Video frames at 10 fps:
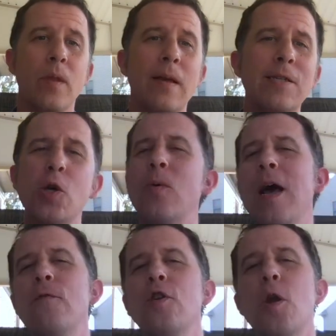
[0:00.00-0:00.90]
So
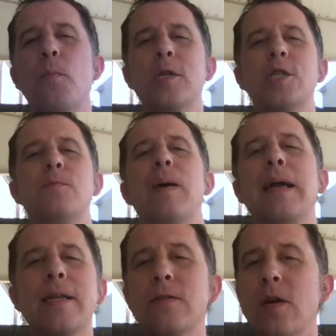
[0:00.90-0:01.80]
whatever your
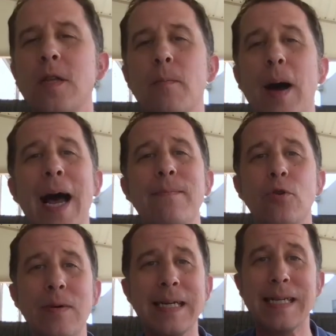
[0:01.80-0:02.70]
perspectives on the
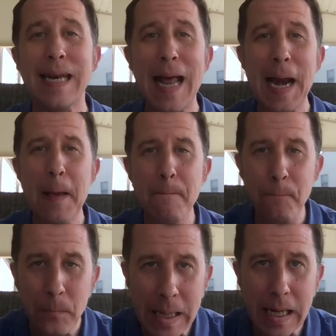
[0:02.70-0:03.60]
Bible is, let it
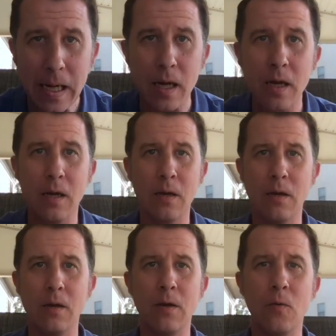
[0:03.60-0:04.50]
be
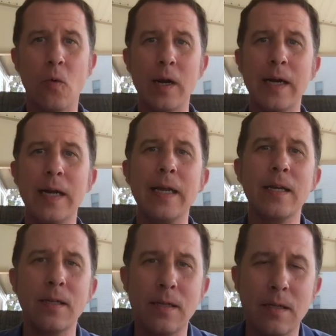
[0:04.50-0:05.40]
what it
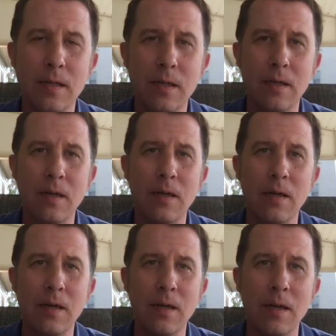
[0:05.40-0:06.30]
is.
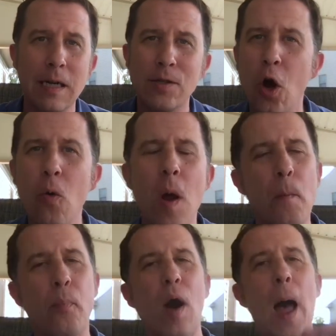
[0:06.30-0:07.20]
Don't
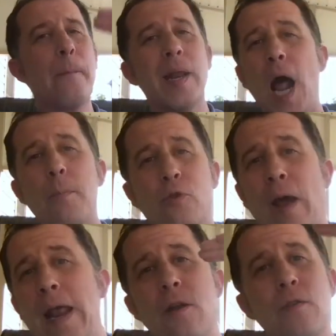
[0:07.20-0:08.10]
prop it up
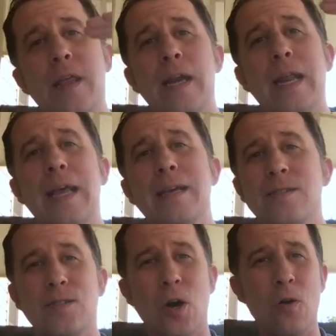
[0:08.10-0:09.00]
greater than it
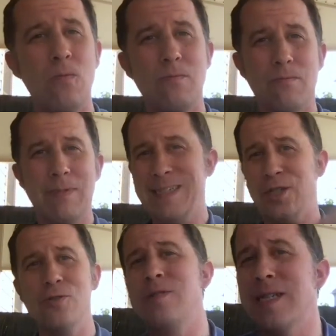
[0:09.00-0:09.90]
is. Don't
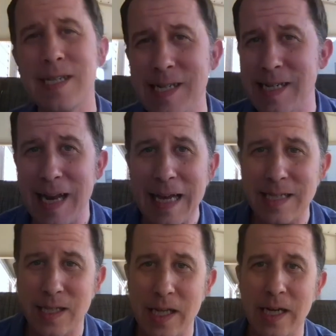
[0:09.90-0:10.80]
reduce it to
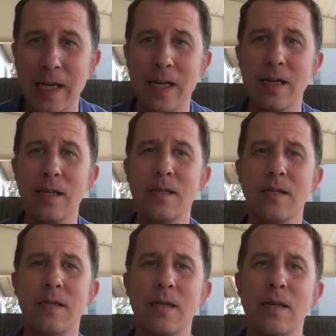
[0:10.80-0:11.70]
less than it is.